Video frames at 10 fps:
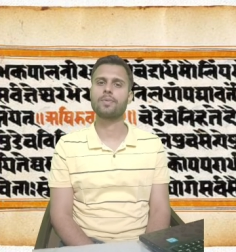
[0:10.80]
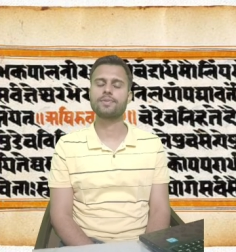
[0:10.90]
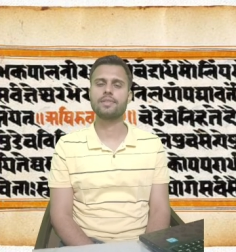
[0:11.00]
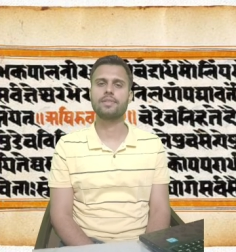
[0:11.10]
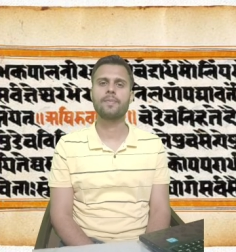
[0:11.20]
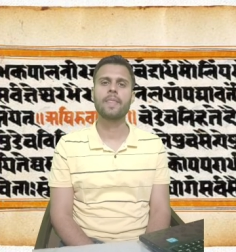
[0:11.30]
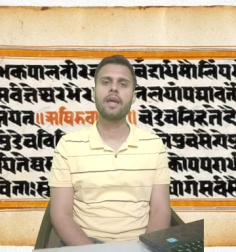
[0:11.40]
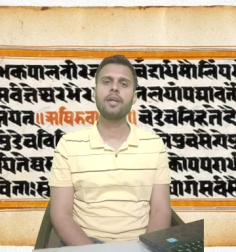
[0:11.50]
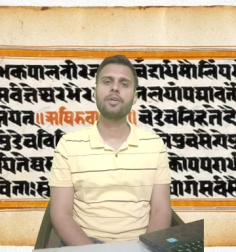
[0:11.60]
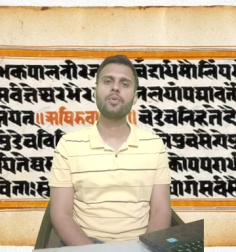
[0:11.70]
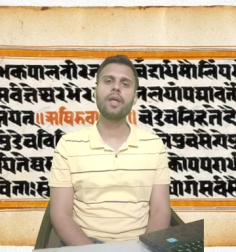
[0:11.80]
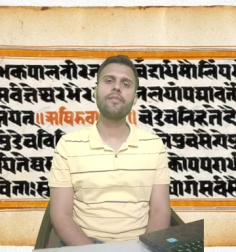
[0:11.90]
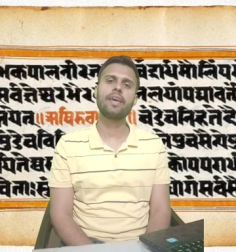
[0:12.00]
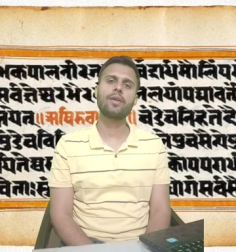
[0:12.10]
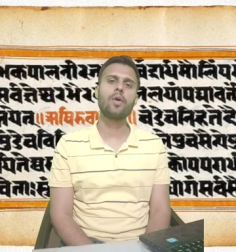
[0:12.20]
Optional. Today
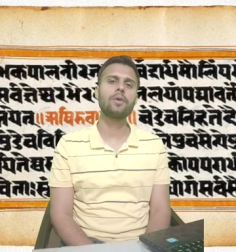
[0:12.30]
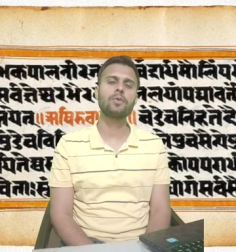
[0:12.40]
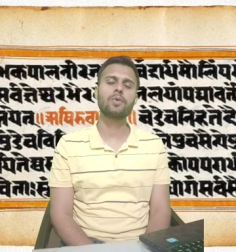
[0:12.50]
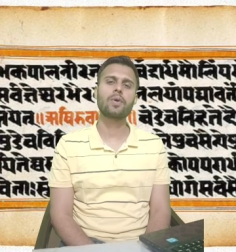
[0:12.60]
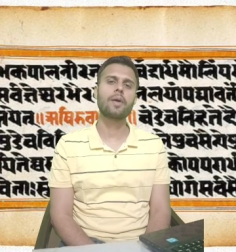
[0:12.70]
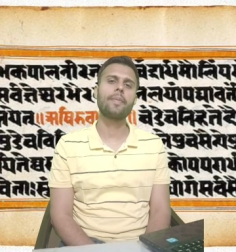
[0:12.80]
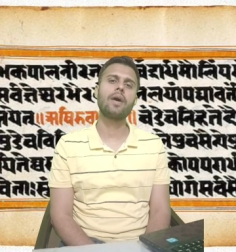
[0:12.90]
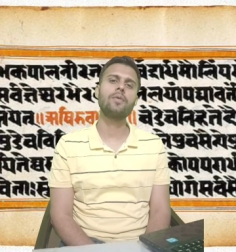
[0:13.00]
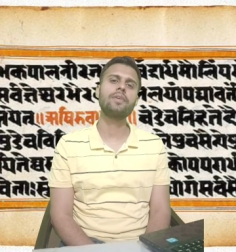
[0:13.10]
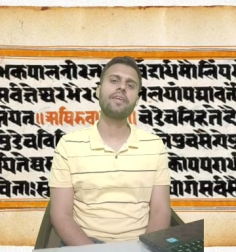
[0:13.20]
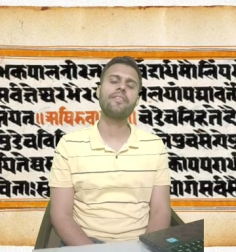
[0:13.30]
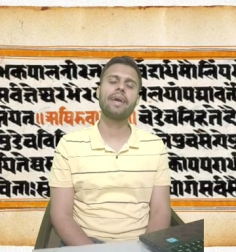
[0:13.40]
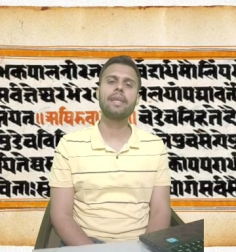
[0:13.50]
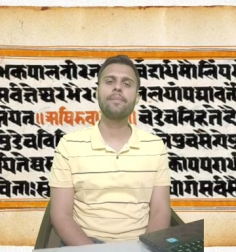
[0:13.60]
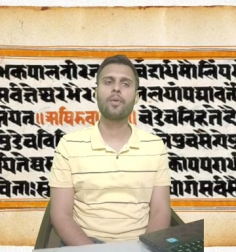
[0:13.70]
we are going to talk about a
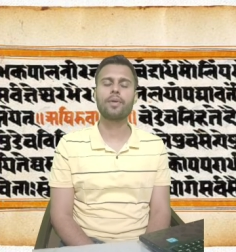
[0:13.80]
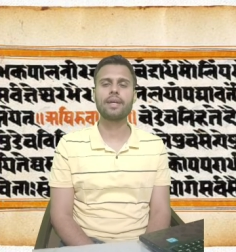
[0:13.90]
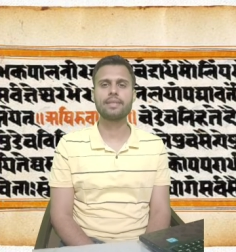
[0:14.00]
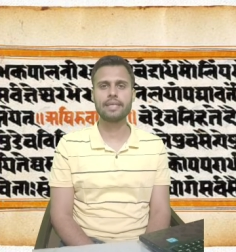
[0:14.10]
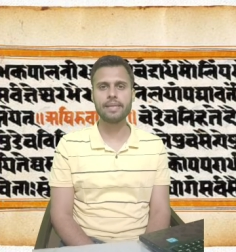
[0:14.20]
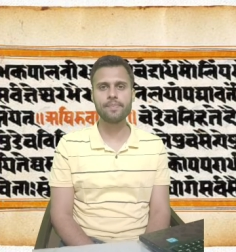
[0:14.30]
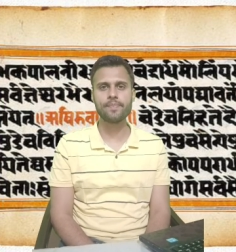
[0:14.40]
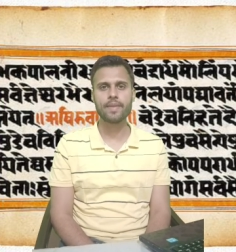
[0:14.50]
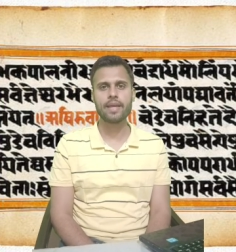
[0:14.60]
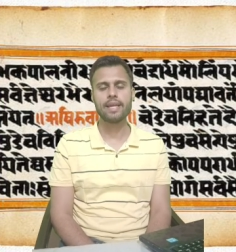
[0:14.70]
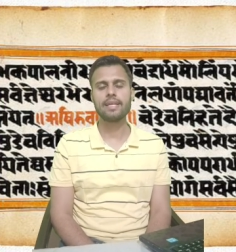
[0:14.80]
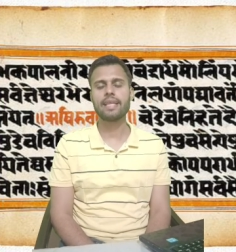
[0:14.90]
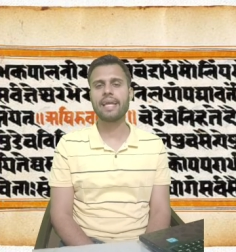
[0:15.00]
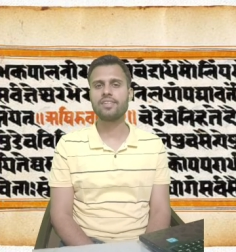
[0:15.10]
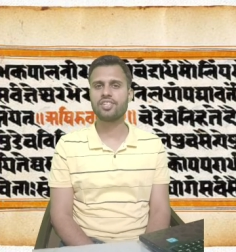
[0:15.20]
very important theme in
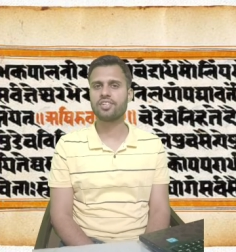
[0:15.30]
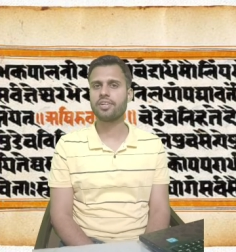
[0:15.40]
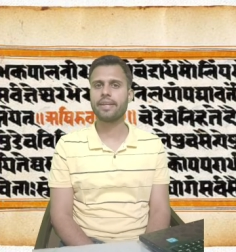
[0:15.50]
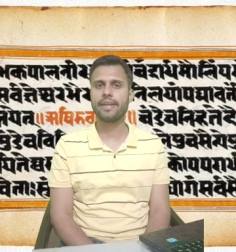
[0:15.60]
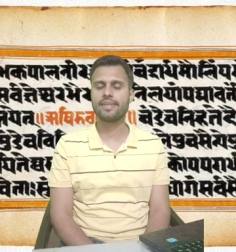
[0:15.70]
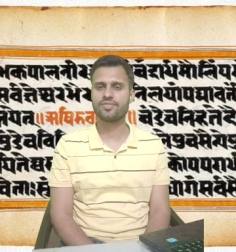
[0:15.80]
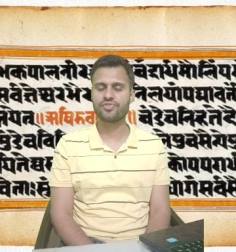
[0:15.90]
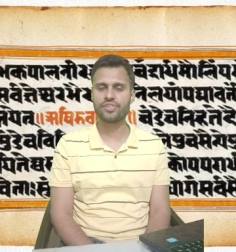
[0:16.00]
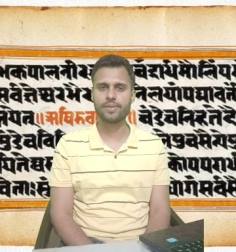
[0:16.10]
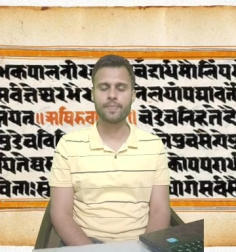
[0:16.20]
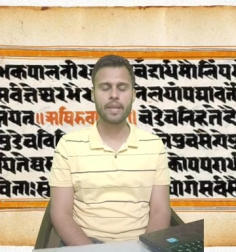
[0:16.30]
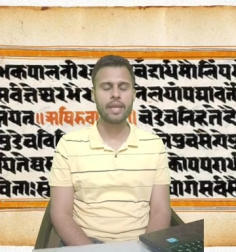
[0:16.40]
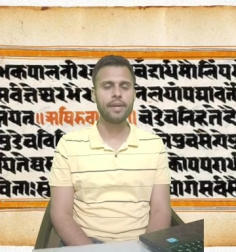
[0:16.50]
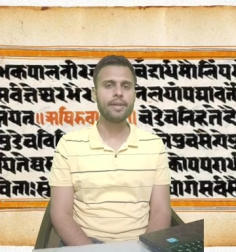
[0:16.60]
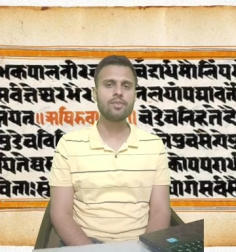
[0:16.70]
the ancient Indian history.
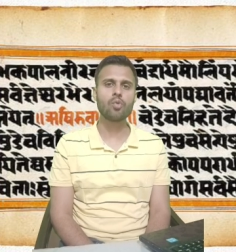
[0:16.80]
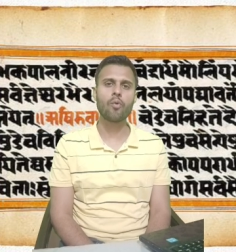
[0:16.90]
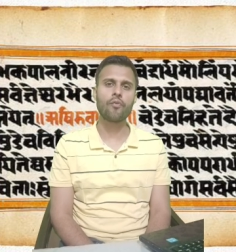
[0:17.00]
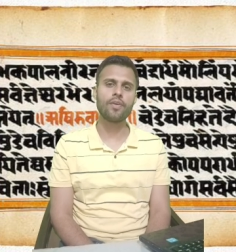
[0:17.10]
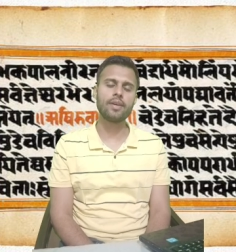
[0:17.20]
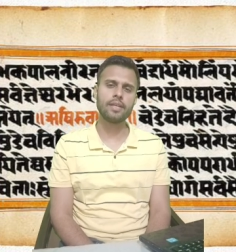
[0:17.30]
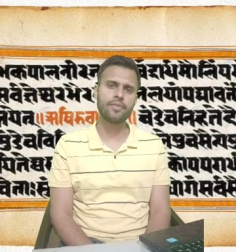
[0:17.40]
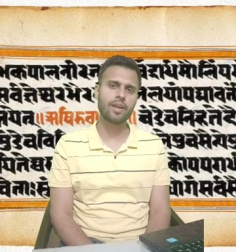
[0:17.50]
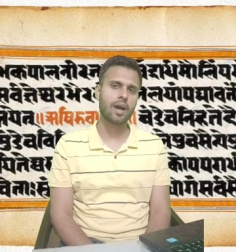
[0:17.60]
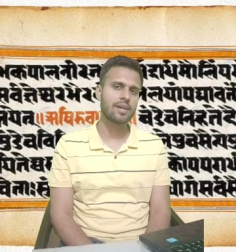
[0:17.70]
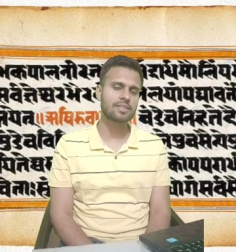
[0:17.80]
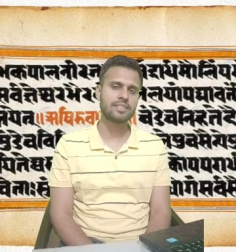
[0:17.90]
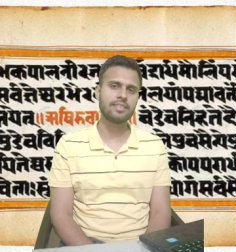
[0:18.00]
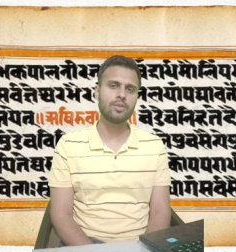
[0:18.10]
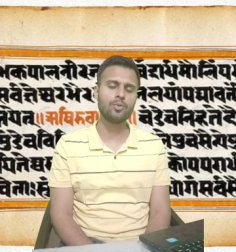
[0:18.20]
It is often even asked
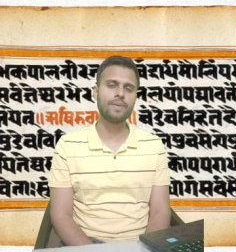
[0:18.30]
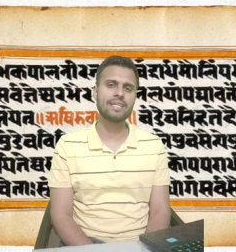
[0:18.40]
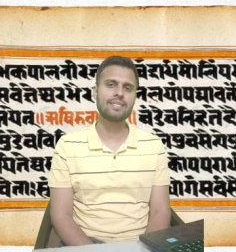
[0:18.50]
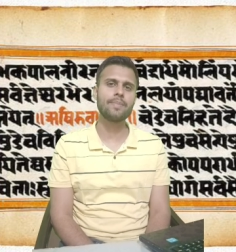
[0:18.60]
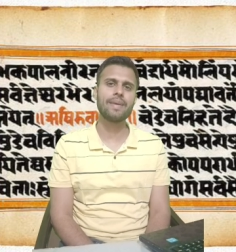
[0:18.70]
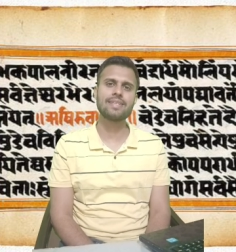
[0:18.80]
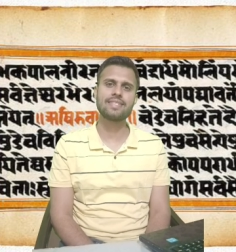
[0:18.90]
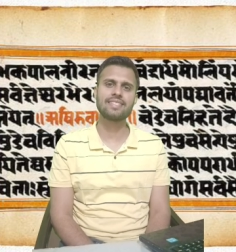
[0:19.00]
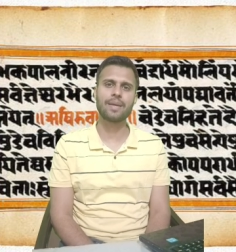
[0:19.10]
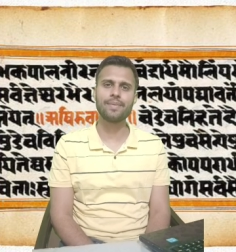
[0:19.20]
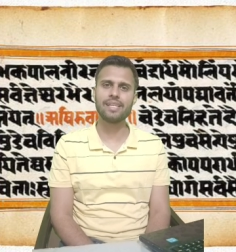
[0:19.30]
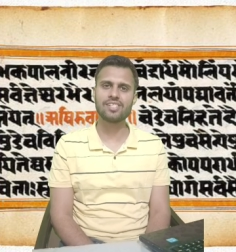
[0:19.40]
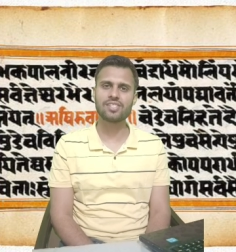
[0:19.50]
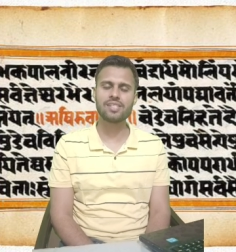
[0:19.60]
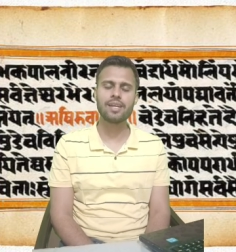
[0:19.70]
in the UPSC mains
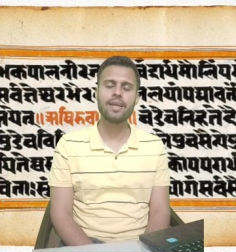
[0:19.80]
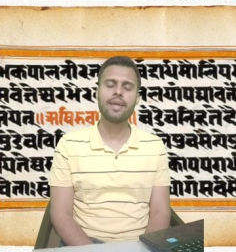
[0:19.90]
examination